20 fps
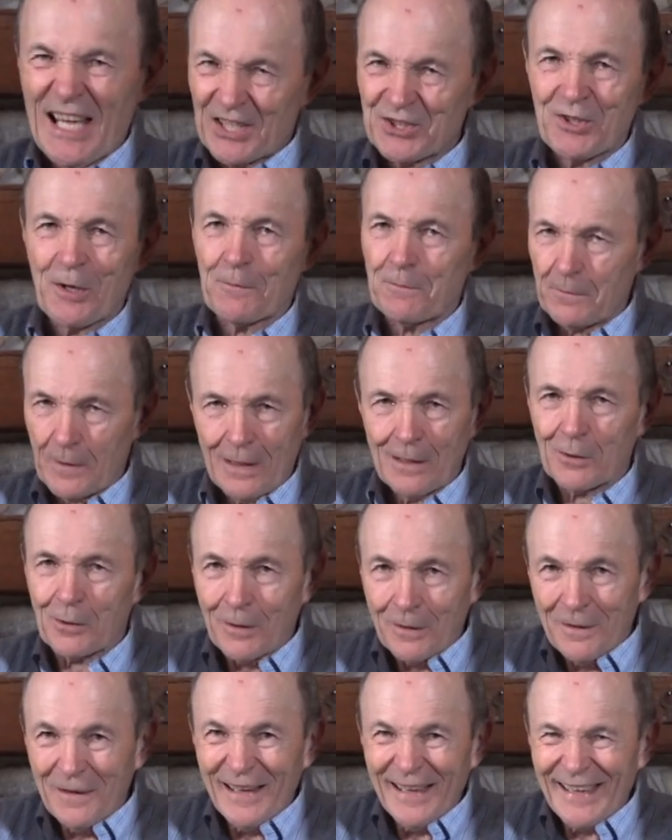it's a
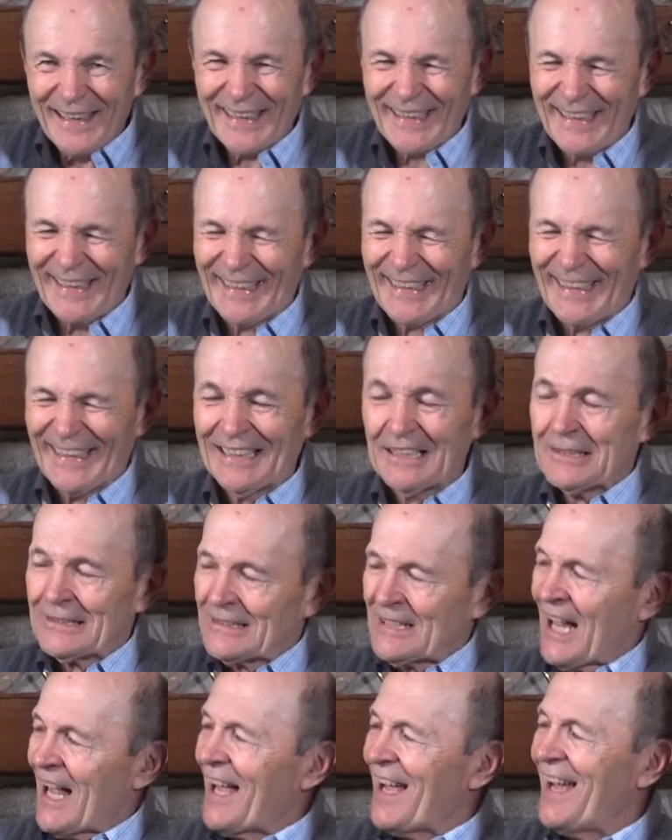fake.
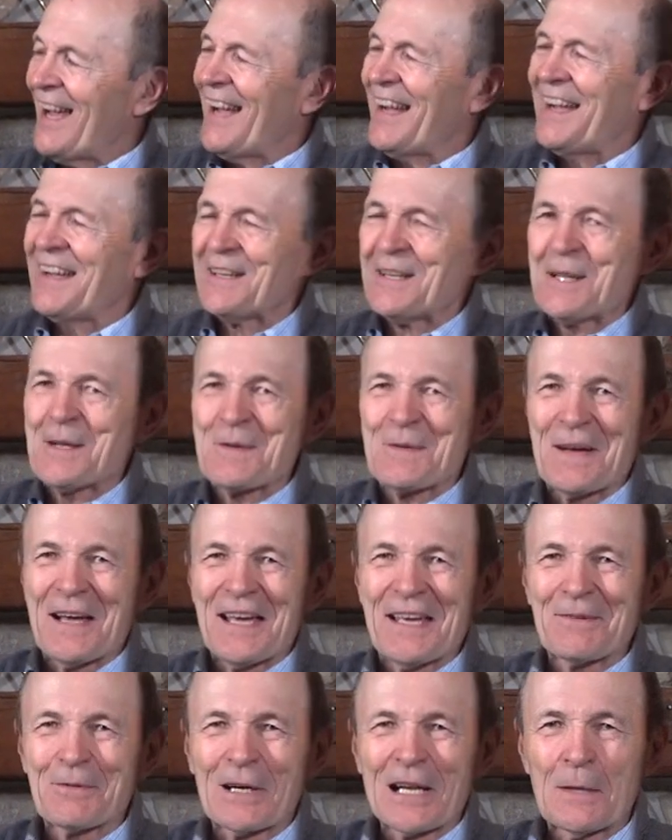
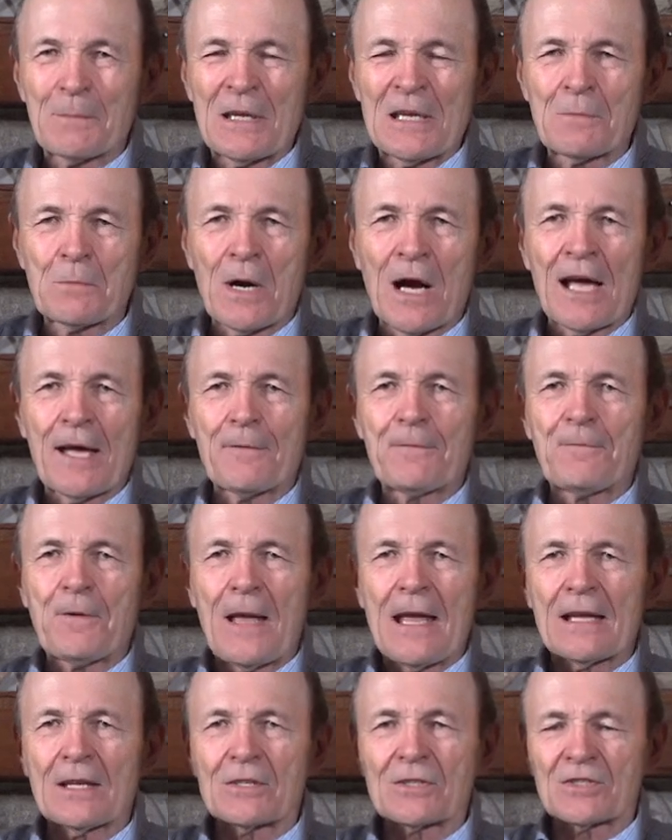Anyway, what I mean by a
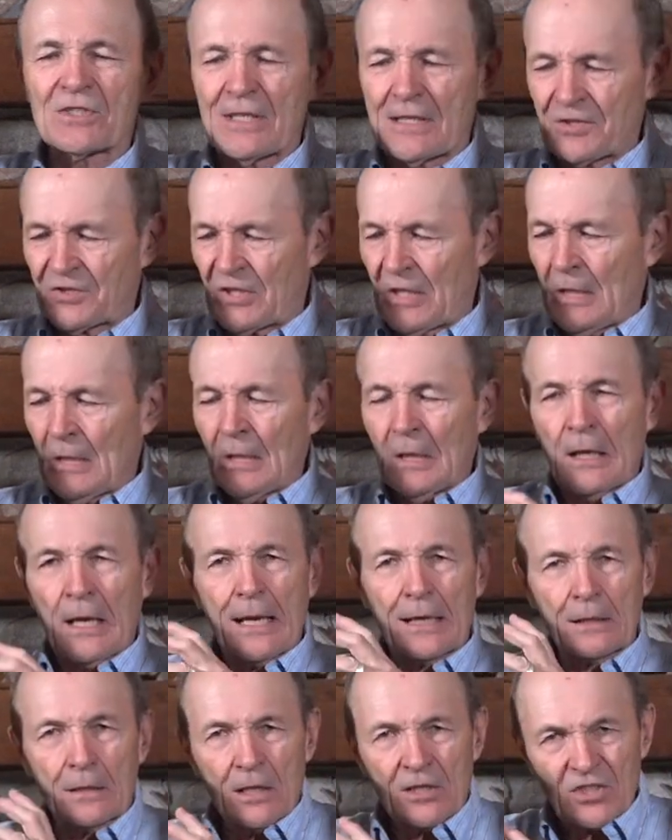fake is this.
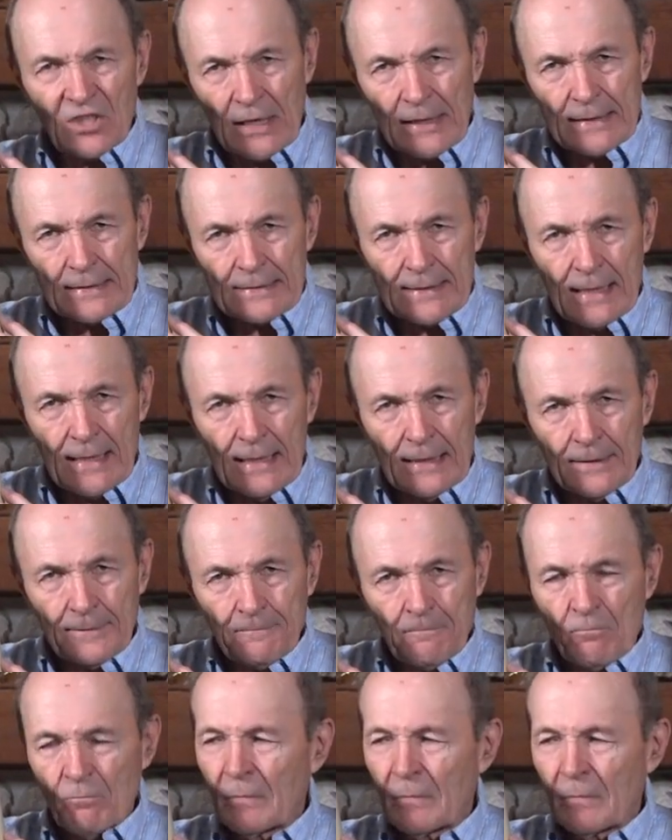It looks like a tank,